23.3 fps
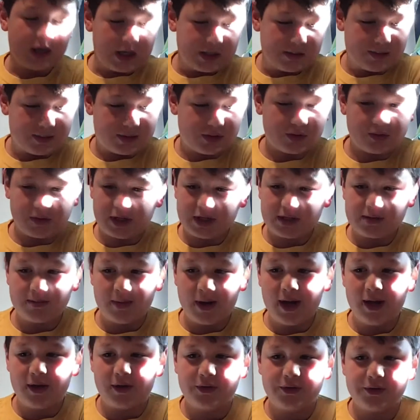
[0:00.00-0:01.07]
Special guest
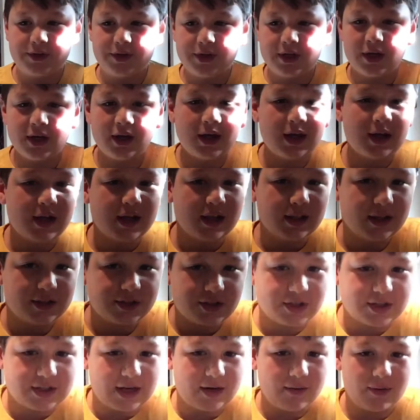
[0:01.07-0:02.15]
Miles. Let's
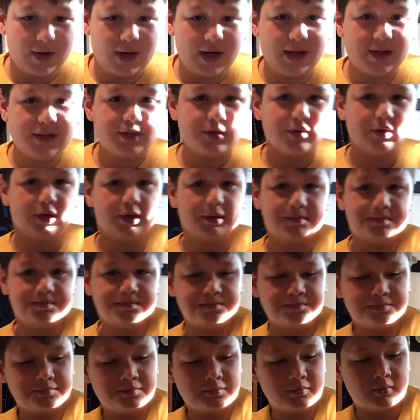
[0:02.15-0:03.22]
just get right into it.
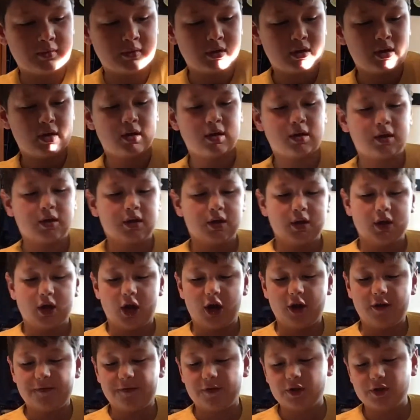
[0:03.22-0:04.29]
Oh, yeah.
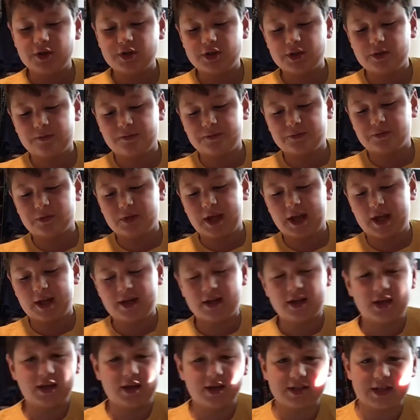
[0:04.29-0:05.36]
Our first
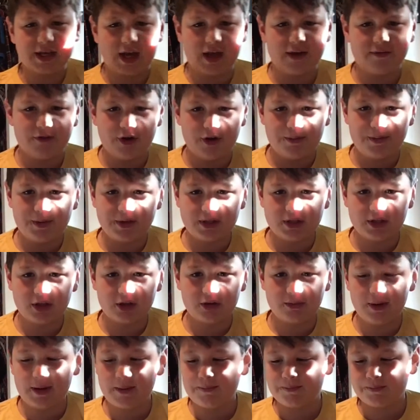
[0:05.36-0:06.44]
candy is kind drum. of opened a
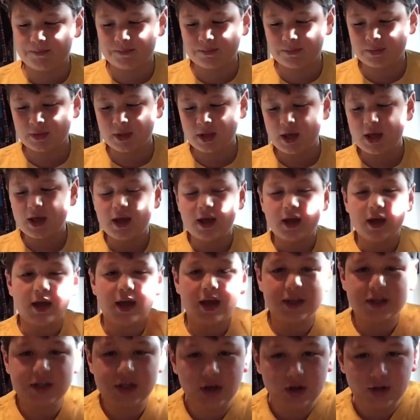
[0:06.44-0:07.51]
little bit. It's drum.
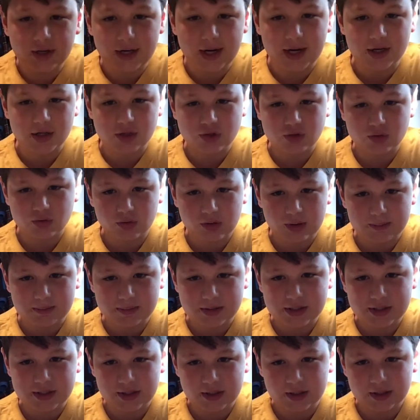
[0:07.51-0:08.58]
It's called a
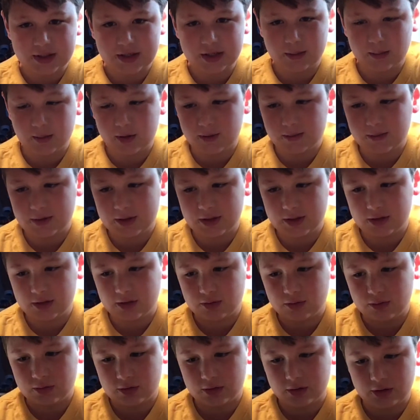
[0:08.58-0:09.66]
drumstick. Yeah, we opened it a
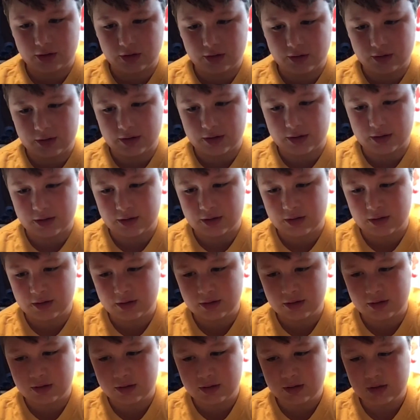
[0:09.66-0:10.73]
little earlier. It's
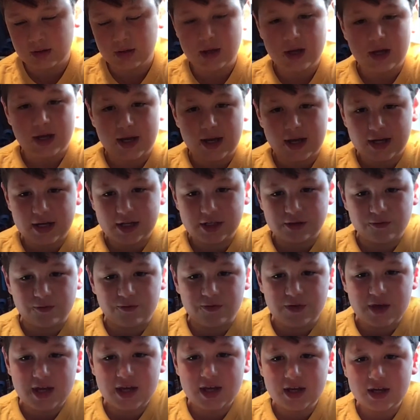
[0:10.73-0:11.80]
vegan, too. It's it vegan. Is
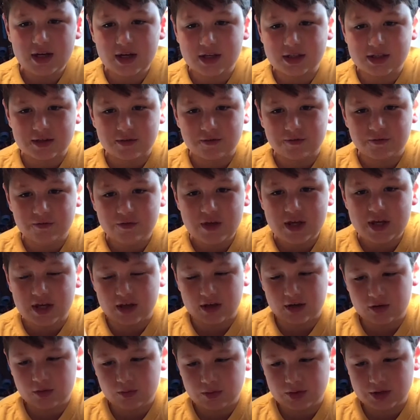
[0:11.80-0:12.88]
vegan. It's a
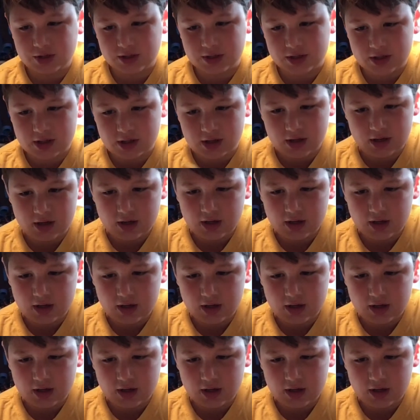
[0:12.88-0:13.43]
vegan, which is...